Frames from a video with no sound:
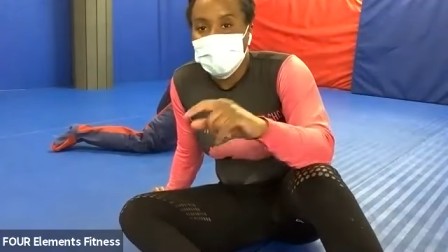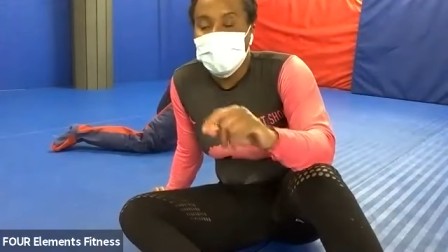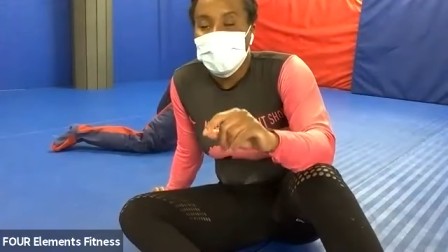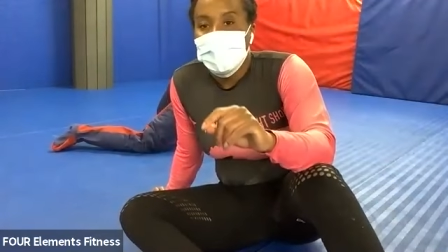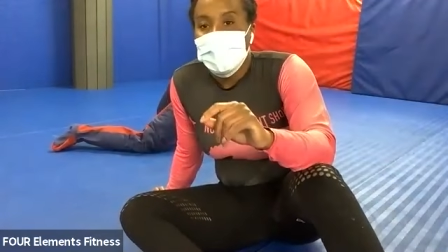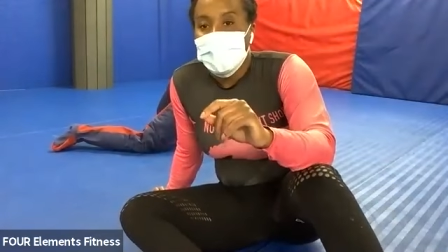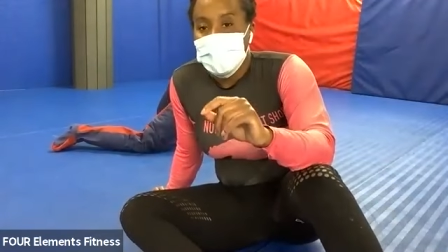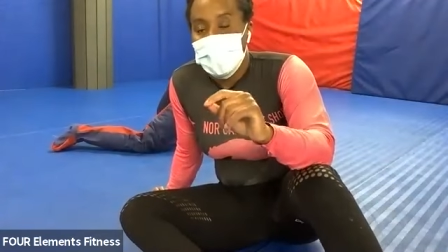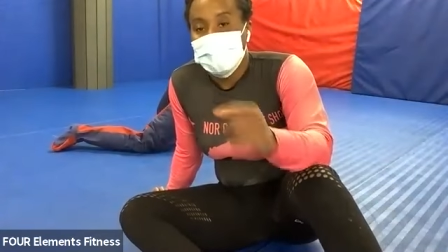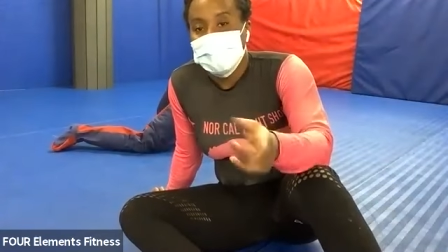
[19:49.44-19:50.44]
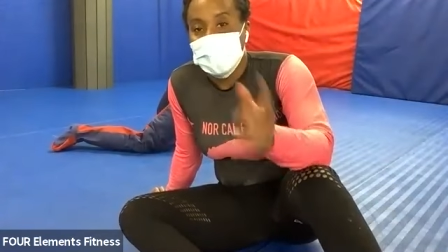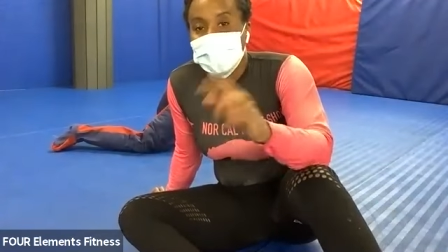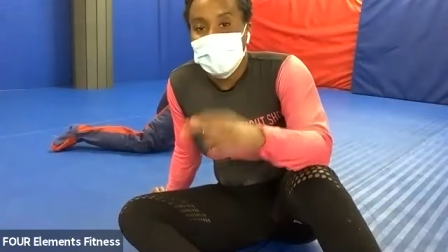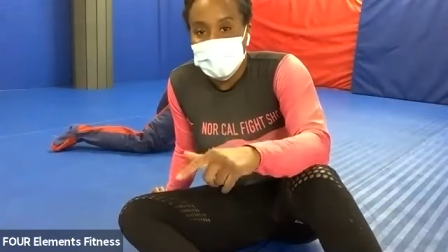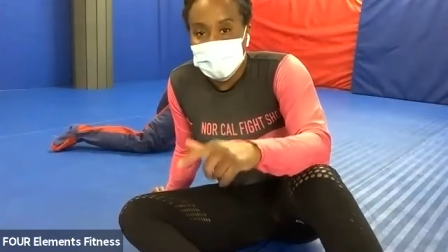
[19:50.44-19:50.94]
So I'll have
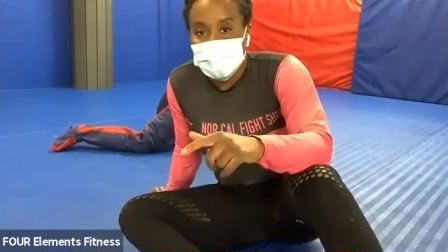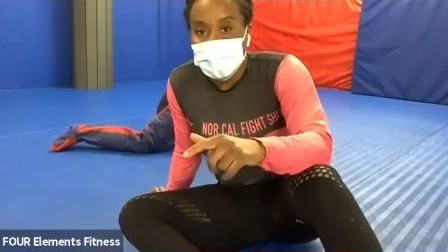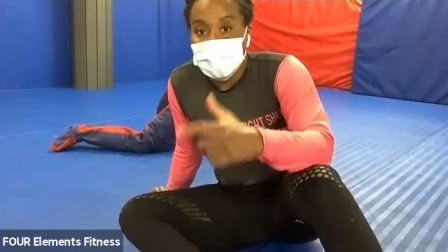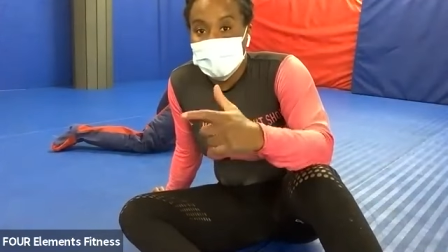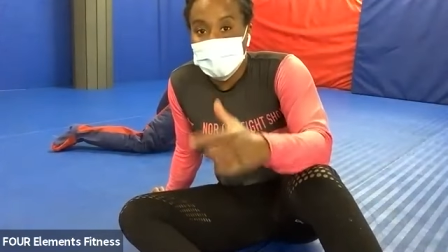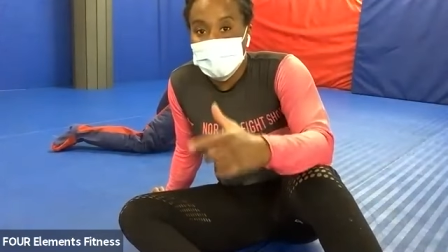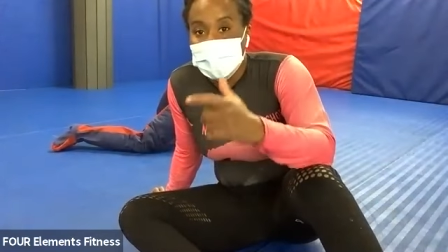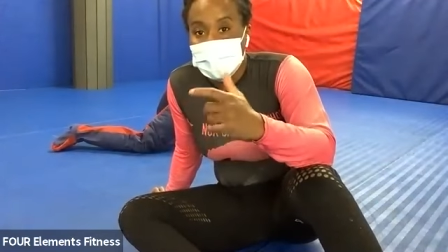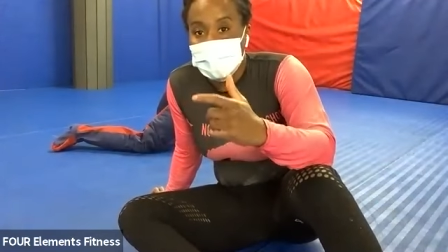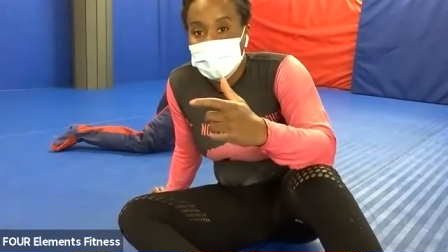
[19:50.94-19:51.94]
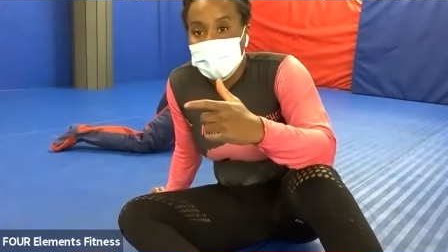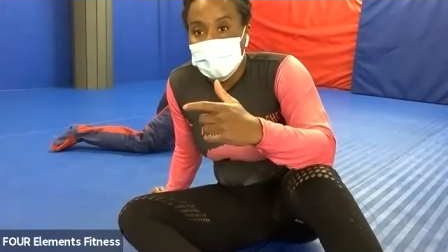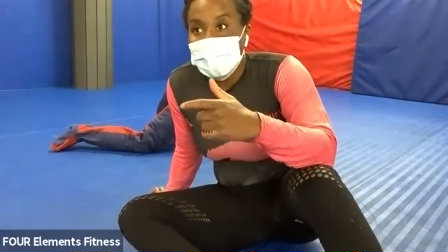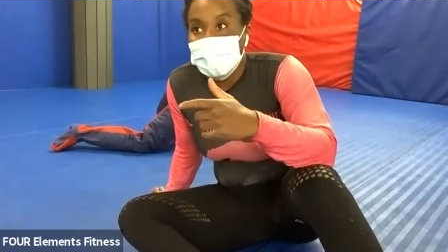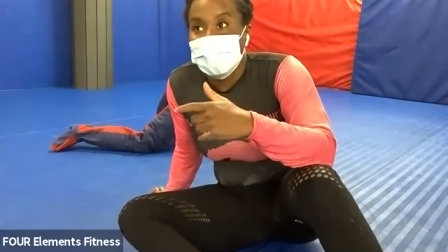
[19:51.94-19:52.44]
Sarah and Cha do it
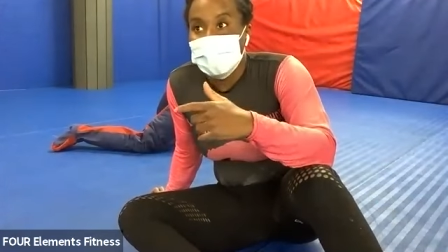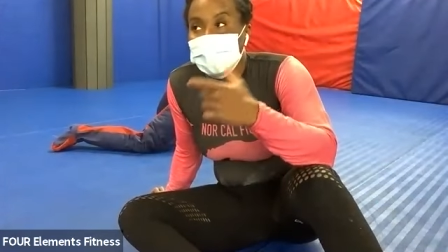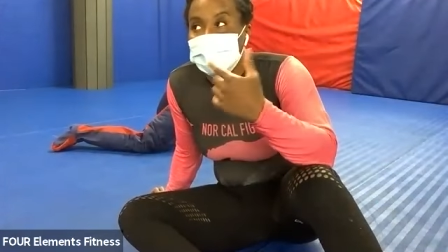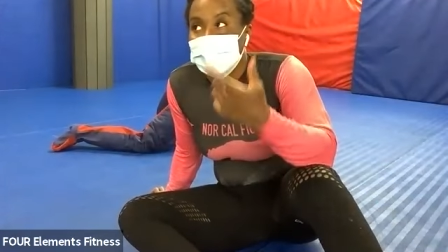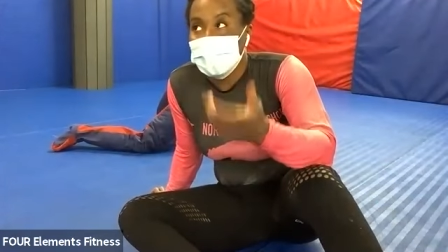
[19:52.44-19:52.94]
with each